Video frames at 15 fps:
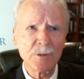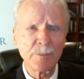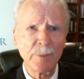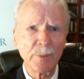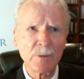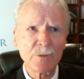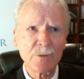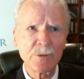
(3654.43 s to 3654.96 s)

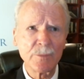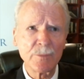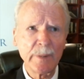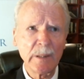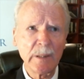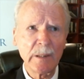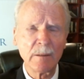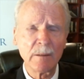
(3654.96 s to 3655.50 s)
supposed to
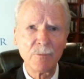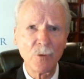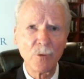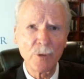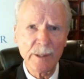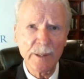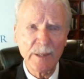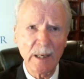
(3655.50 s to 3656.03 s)
be
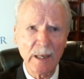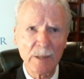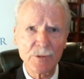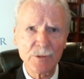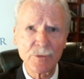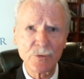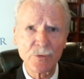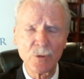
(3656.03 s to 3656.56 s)

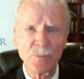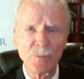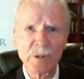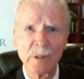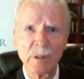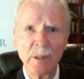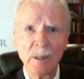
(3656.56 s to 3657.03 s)
40,000 troops,